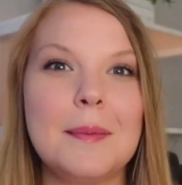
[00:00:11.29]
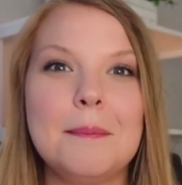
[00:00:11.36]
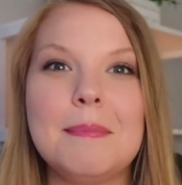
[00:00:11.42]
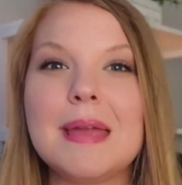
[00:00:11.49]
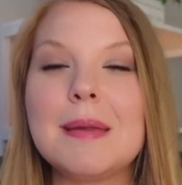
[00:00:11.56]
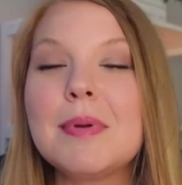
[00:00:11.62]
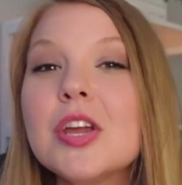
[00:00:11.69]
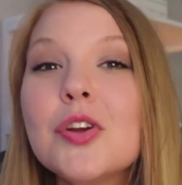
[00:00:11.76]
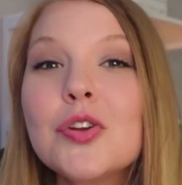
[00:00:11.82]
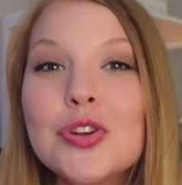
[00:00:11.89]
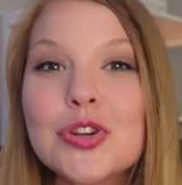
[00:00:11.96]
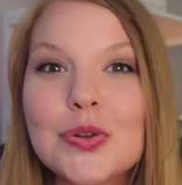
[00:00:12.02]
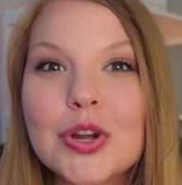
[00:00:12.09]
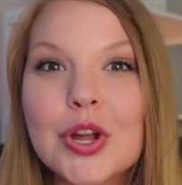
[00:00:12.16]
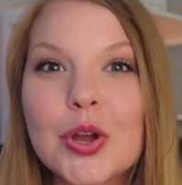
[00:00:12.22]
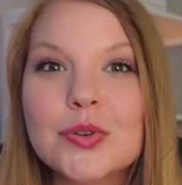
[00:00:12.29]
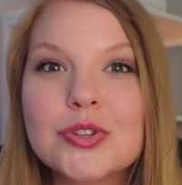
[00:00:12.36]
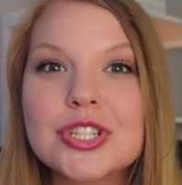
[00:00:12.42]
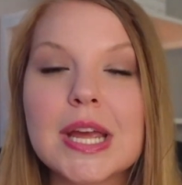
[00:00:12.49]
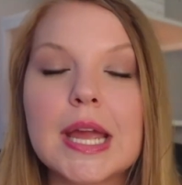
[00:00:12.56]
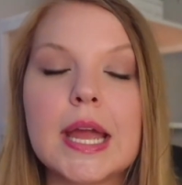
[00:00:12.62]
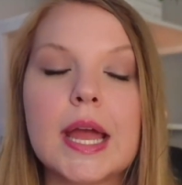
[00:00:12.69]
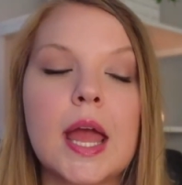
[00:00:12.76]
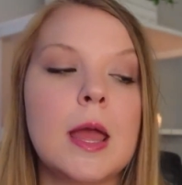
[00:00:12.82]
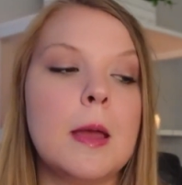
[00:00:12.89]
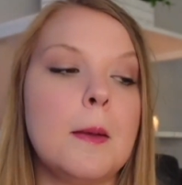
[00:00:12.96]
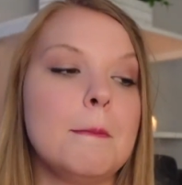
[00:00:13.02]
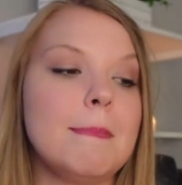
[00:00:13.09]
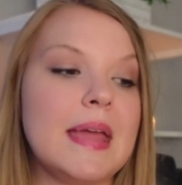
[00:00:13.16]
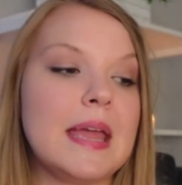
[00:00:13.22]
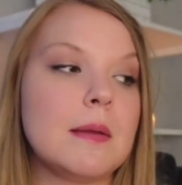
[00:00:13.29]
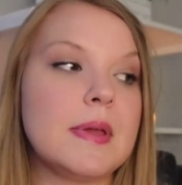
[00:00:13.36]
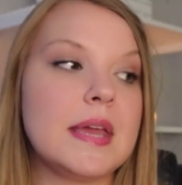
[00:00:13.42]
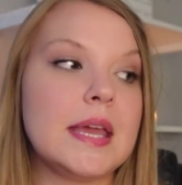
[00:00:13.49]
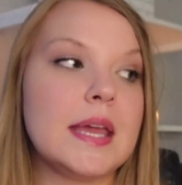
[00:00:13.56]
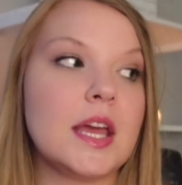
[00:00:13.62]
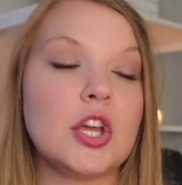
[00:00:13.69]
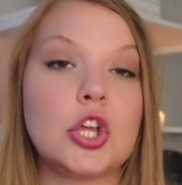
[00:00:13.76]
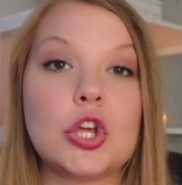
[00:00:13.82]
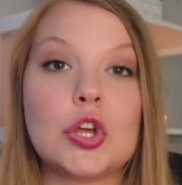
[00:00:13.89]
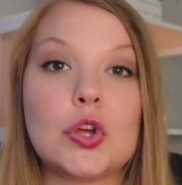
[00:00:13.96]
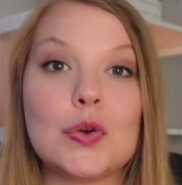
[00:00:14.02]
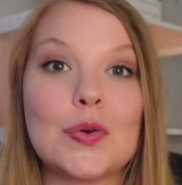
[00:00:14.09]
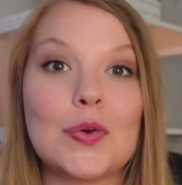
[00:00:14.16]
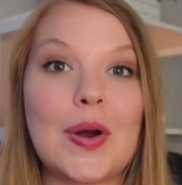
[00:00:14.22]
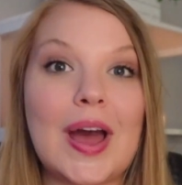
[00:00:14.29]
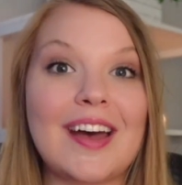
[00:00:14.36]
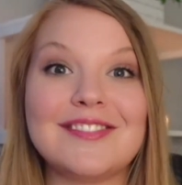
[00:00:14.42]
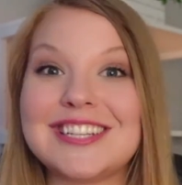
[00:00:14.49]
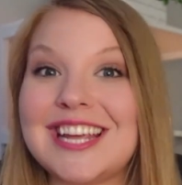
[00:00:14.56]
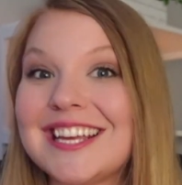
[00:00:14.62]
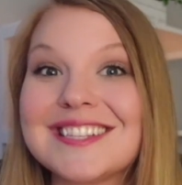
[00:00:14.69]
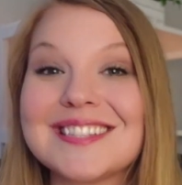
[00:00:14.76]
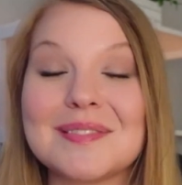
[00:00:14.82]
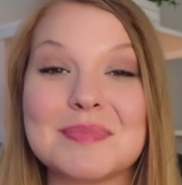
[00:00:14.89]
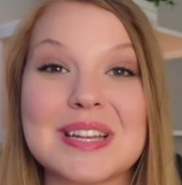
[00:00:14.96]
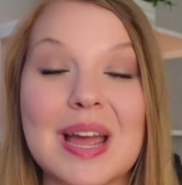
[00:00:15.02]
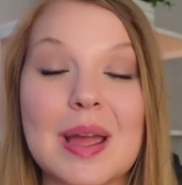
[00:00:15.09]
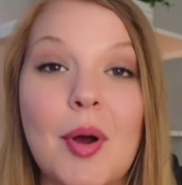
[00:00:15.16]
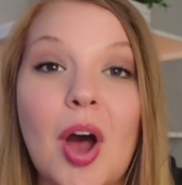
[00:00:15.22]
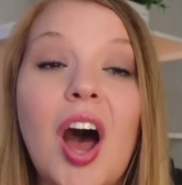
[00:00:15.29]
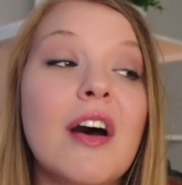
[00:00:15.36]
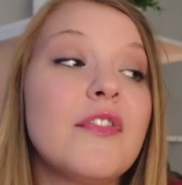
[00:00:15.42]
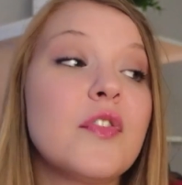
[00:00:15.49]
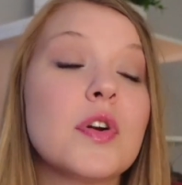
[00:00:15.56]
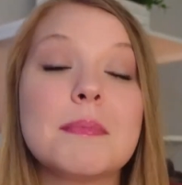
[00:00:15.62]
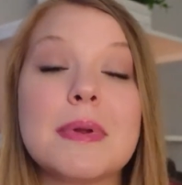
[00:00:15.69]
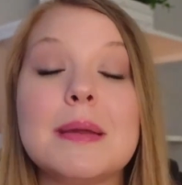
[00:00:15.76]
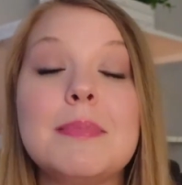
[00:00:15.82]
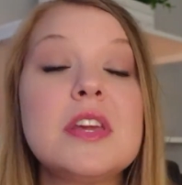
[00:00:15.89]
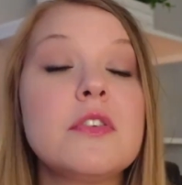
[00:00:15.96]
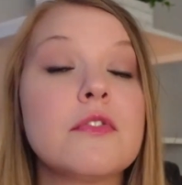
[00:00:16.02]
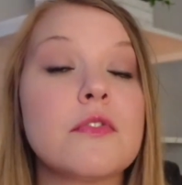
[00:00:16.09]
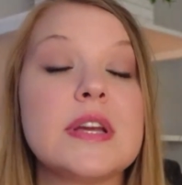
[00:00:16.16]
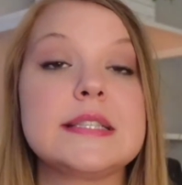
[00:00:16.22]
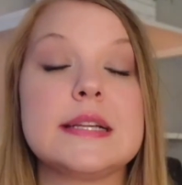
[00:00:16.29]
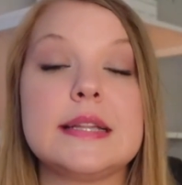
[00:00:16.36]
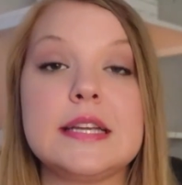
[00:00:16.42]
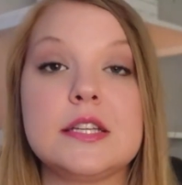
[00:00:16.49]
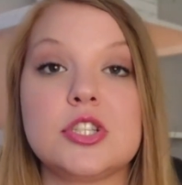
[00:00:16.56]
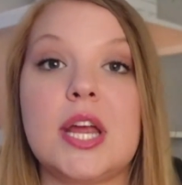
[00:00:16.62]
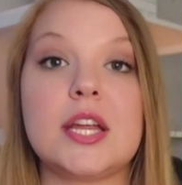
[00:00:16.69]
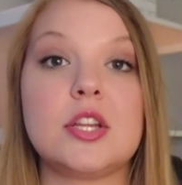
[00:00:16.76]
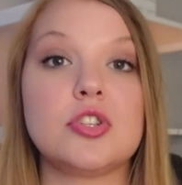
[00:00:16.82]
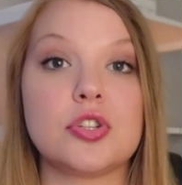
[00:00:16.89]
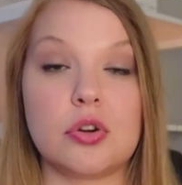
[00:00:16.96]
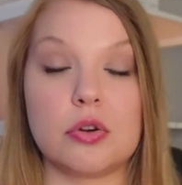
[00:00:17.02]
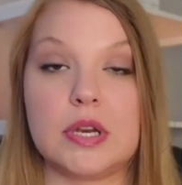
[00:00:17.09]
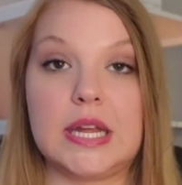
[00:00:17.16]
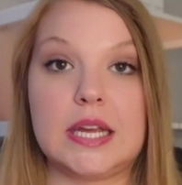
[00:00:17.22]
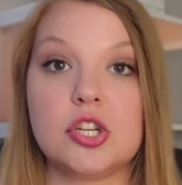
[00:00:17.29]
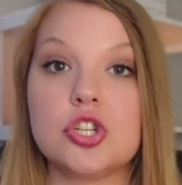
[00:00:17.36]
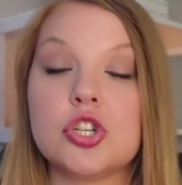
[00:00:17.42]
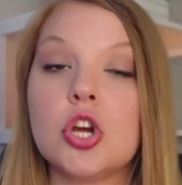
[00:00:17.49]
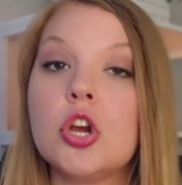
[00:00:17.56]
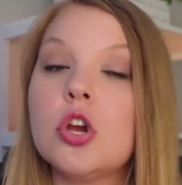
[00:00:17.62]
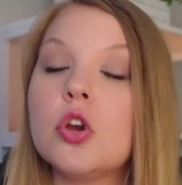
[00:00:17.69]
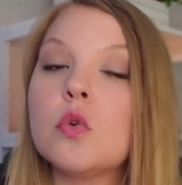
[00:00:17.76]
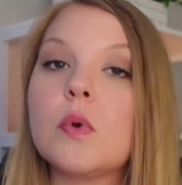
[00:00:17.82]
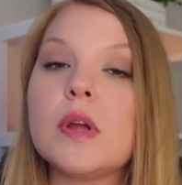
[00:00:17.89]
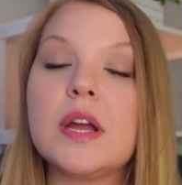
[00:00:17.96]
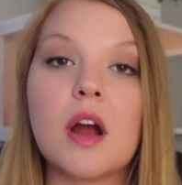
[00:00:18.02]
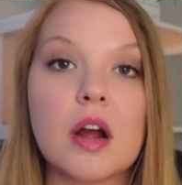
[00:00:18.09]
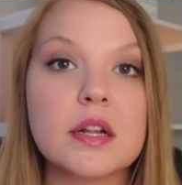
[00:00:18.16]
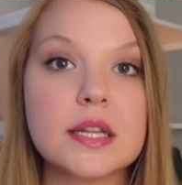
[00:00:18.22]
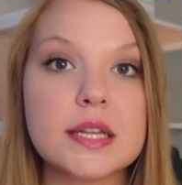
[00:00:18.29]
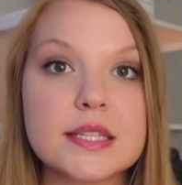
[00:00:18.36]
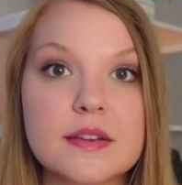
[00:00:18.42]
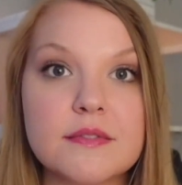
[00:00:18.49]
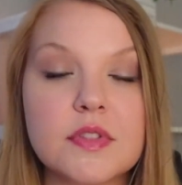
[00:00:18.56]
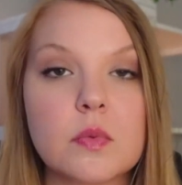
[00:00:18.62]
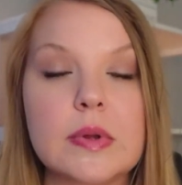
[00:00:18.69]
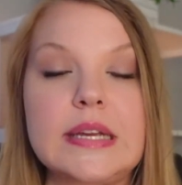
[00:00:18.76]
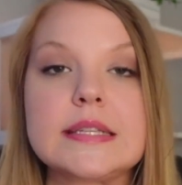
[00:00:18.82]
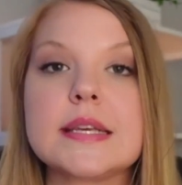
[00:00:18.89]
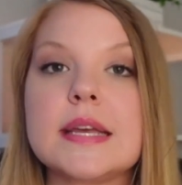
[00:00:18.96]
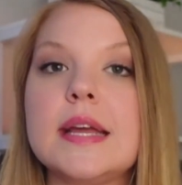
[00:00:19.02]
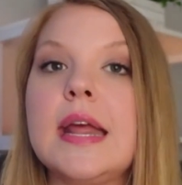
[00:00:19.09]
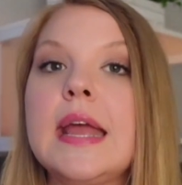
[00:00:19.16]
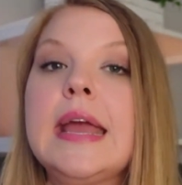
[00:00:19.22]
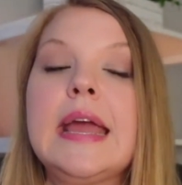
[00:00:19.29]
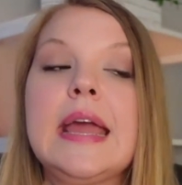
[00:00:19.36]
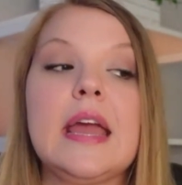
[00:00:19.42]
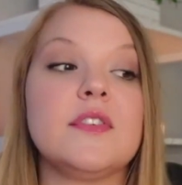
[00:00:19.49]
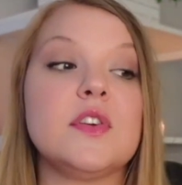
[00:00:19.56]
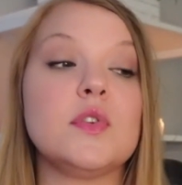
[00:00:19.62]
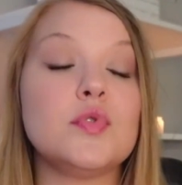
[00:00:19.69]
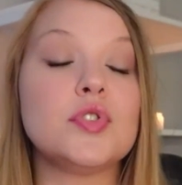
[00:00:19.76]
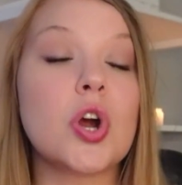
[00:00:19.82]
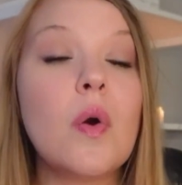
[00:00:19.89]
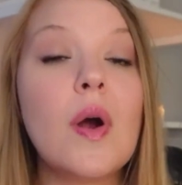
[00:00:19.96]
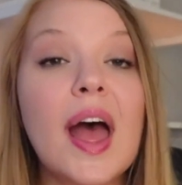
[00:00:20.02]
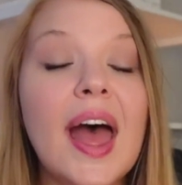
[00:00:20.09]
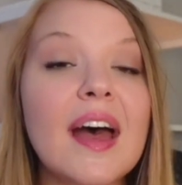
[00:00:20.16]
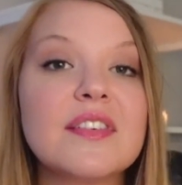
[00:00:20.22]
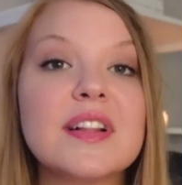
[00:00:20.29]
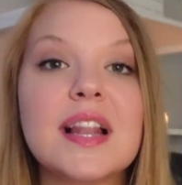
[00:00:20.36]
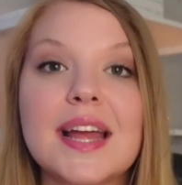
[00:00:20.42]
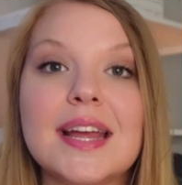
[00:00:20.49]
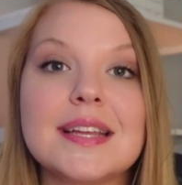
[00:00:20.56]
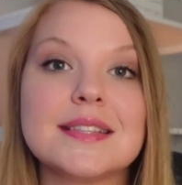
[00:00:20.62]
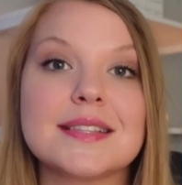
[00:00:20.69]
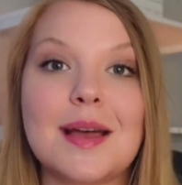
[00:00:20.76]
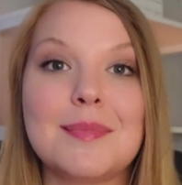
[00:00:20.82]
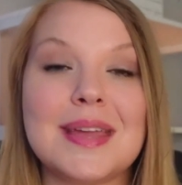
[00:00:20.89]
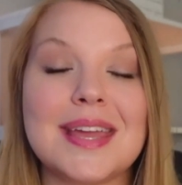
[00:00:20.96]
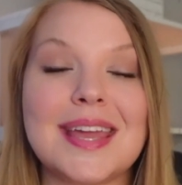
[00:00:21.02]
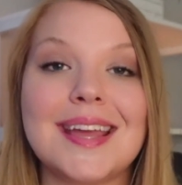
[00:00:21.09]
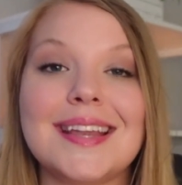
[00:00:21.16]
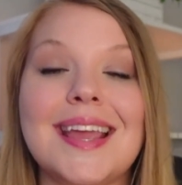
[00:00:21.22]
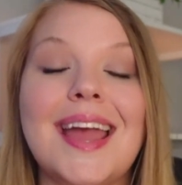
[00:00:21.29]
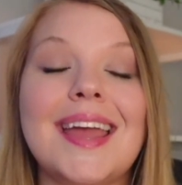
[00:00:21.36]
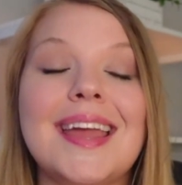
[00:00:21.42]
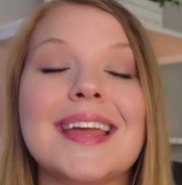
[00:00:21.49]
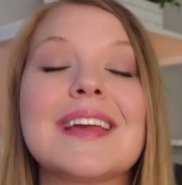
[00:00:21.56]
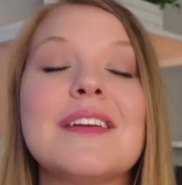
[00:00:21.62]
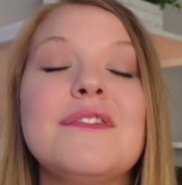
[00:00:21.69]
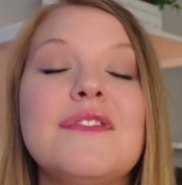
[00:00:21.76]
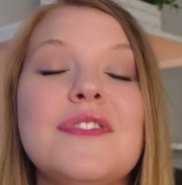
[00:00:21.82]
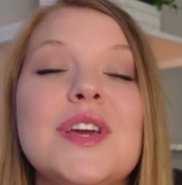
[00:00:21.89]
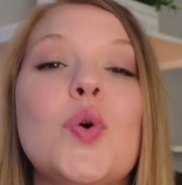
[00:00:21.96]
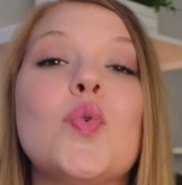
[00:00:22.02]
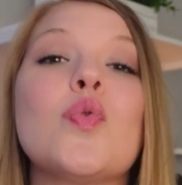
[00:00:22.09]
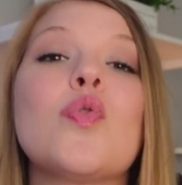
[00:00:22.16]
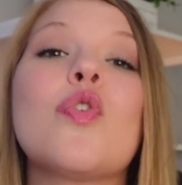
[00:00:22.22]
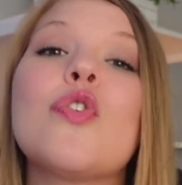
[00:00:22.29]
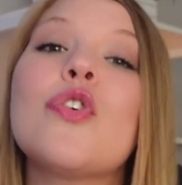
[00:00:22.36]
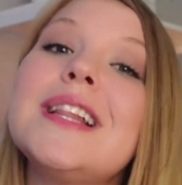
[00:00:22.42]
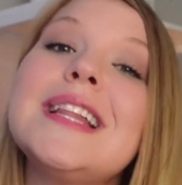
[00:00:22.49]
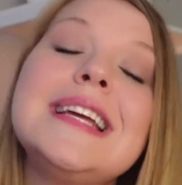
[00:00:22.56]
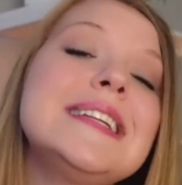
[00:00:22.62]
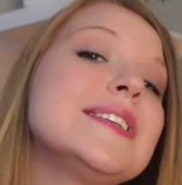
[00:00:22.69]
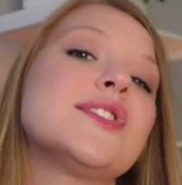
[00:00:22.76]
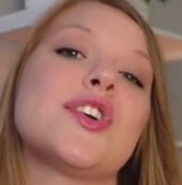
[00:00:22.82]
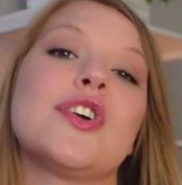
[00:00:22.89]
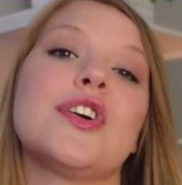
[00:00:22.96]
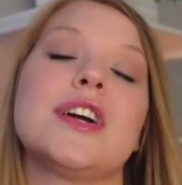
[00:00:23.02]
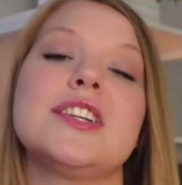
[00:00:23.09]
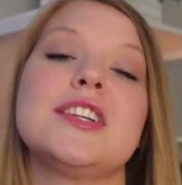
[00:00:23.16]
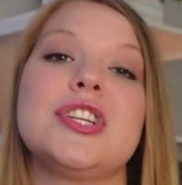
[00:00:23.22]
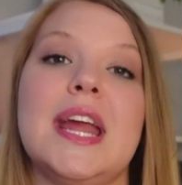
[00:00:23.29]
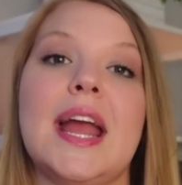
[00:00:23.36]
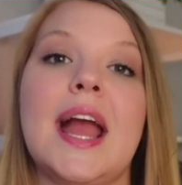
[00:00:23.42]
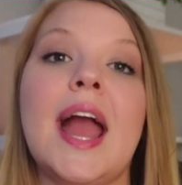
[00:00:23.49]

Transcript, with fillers: Maybe you're new to coaching, maybe you have taken some time off, or maybe you've recently changed your niche. Regardless of the reason, if you don't have clients coming in yet, it can feel really discouraging